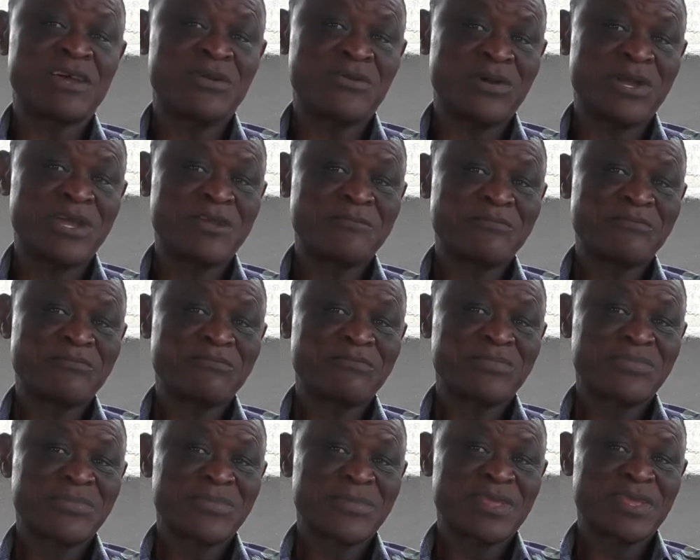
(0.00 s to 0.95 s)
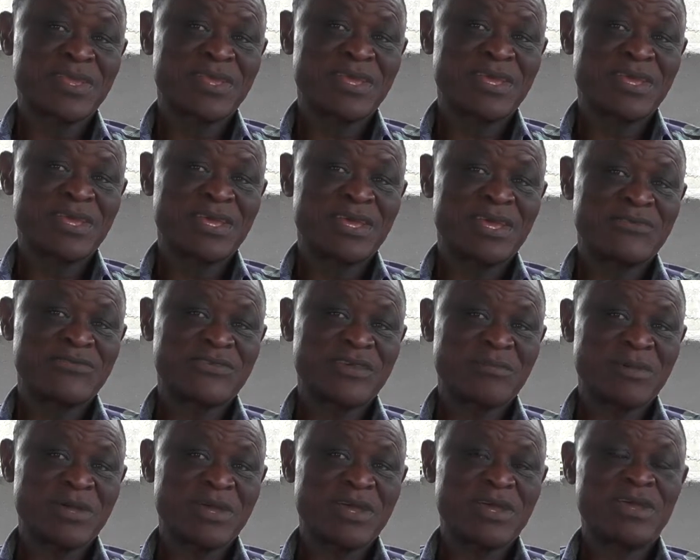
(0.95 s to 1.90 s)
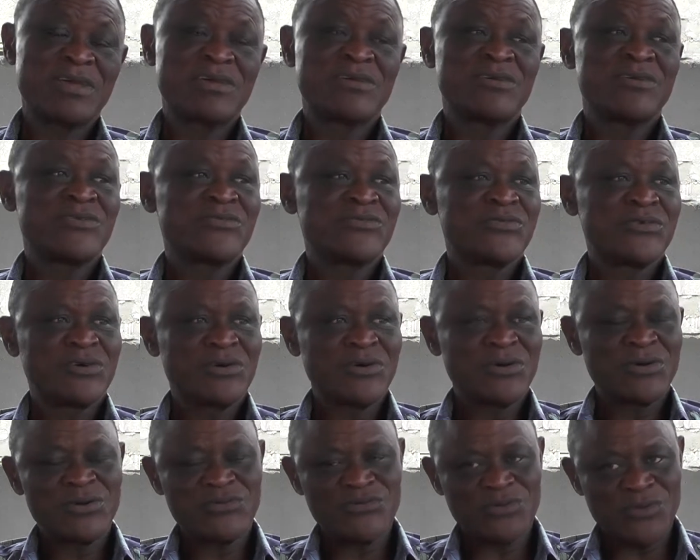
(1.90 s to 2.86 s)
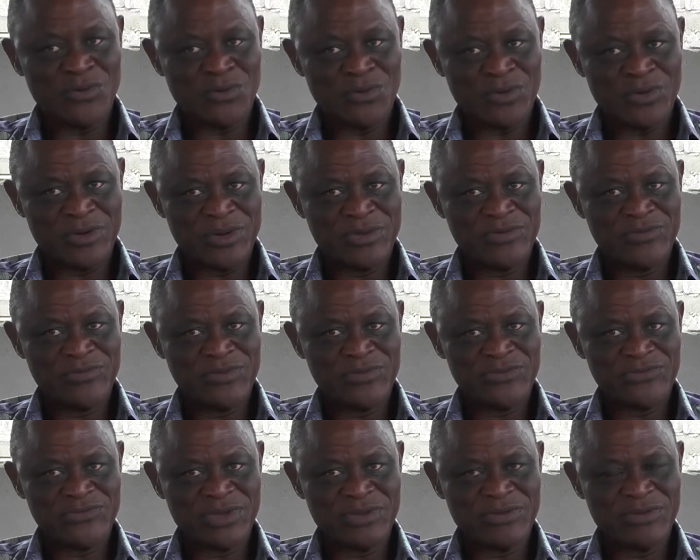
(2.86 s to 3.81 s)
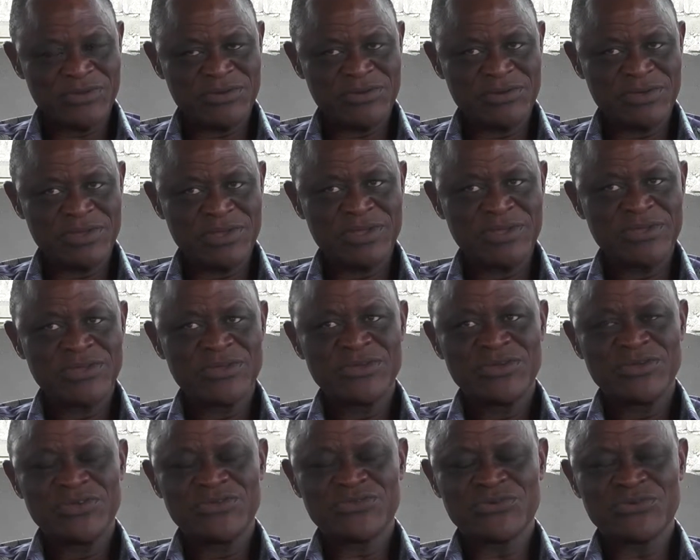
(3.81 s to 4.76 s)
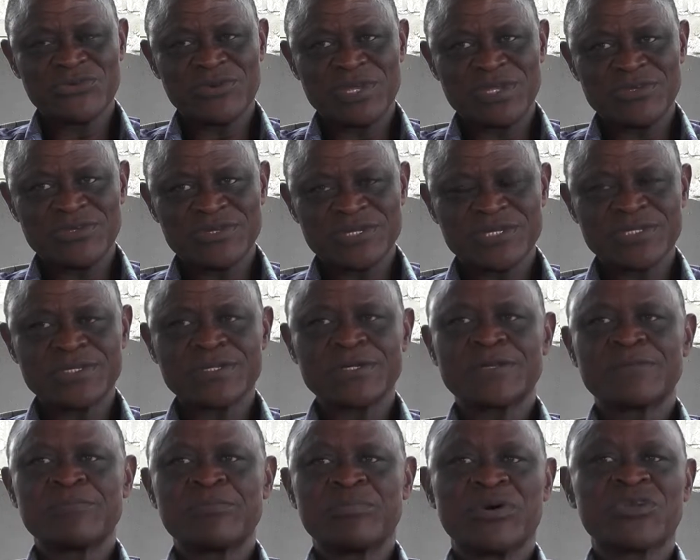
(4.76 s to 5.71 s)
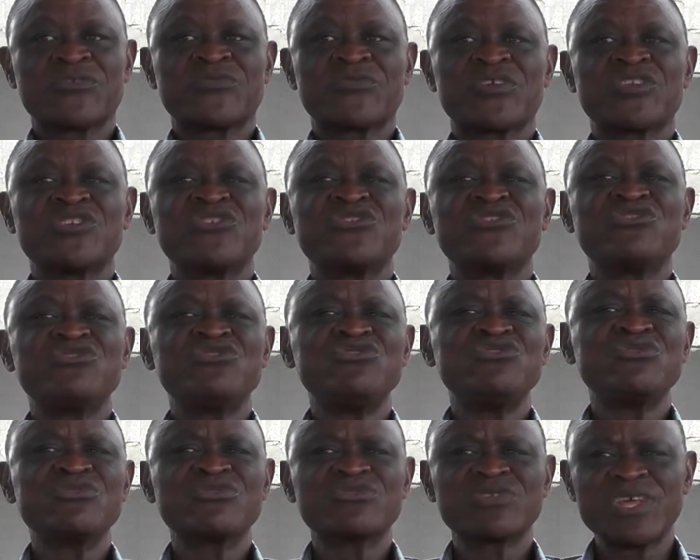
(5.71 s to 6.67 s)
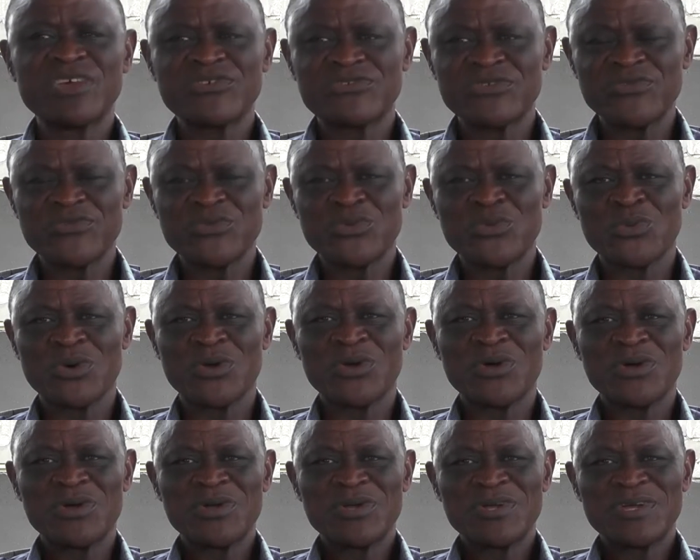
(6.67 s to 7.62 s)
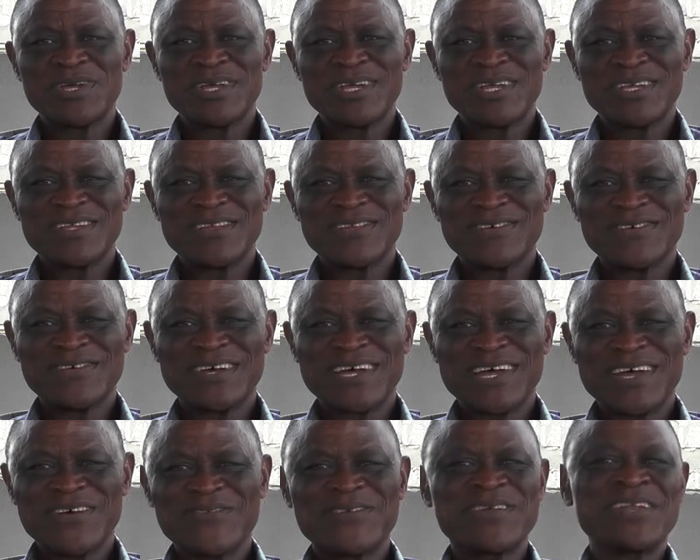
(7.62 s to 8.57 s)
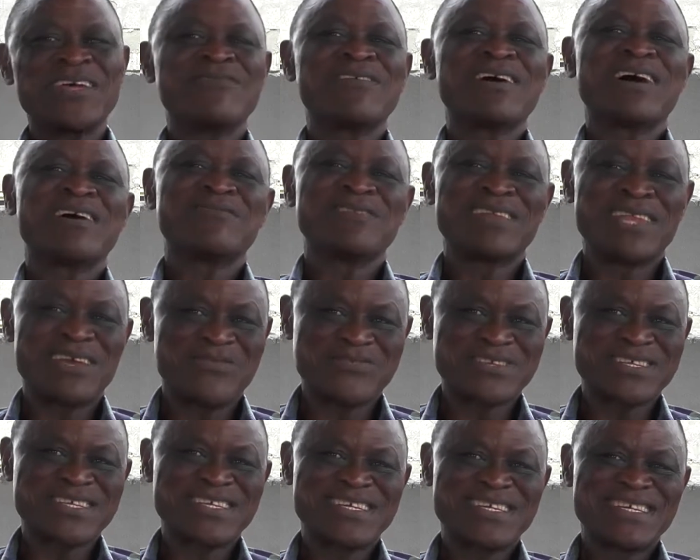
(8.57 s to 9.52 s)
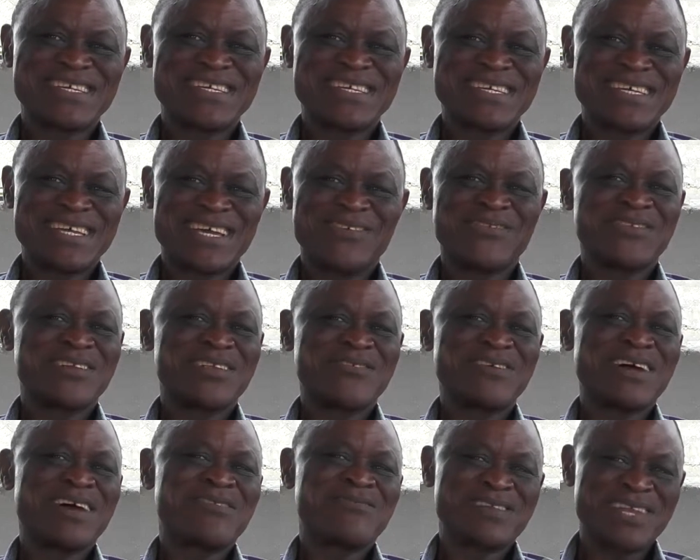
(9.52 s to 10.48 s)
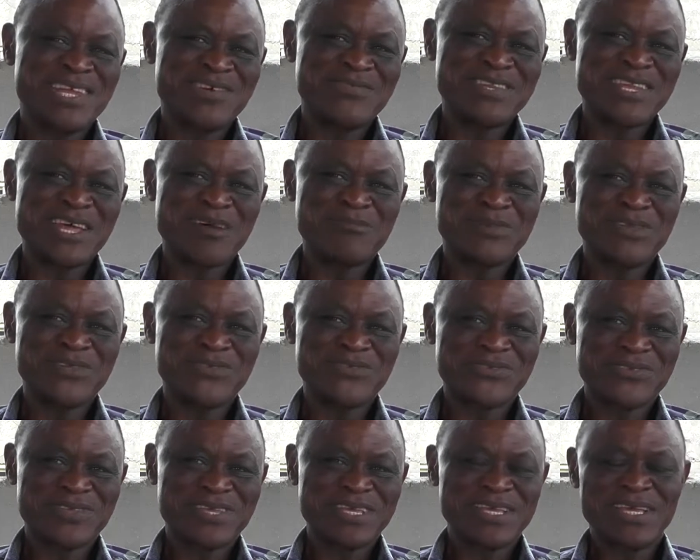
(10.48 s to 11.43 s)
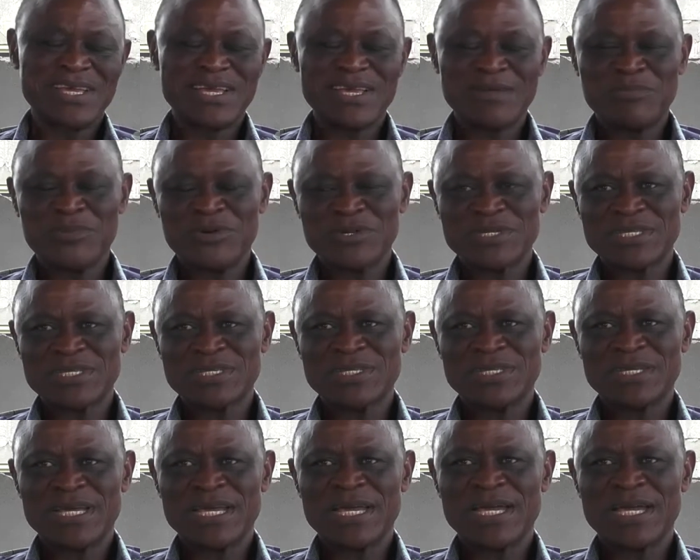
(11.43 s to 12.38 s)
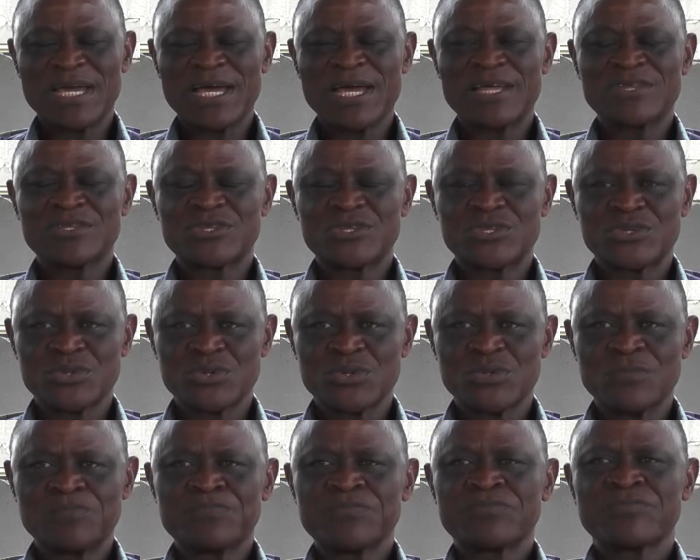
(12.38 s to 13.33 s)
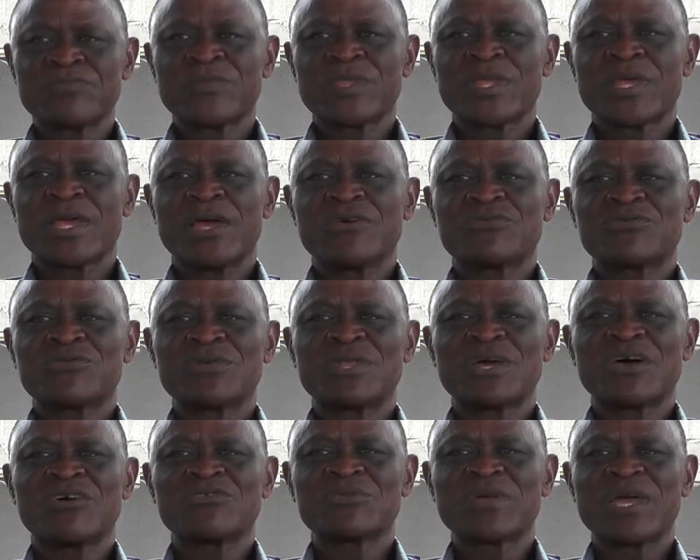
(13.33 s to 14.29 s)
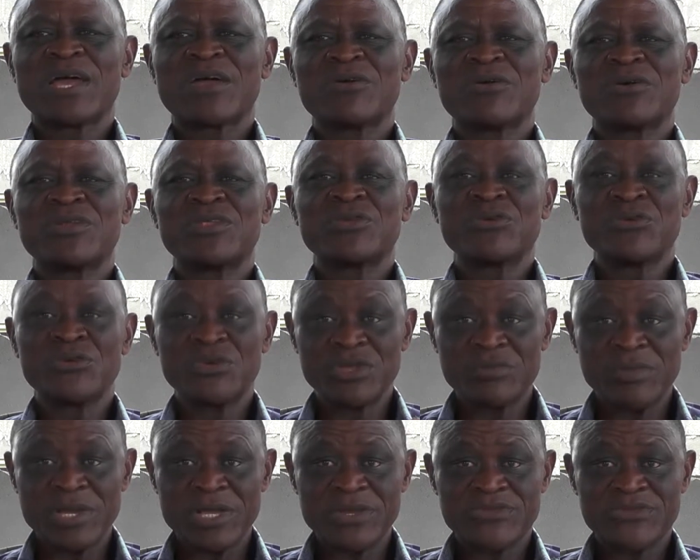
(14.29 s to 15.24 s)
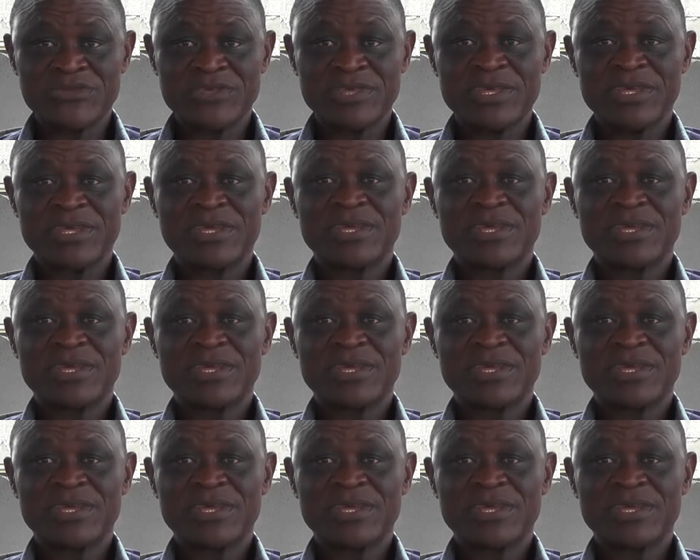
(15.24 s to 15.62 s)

Anwan, Asaba, for Warri for secondary school education. But for this useless civil war, you know, I would never have left. I would never have left that place, but I had to. And so that was where I got the rudiments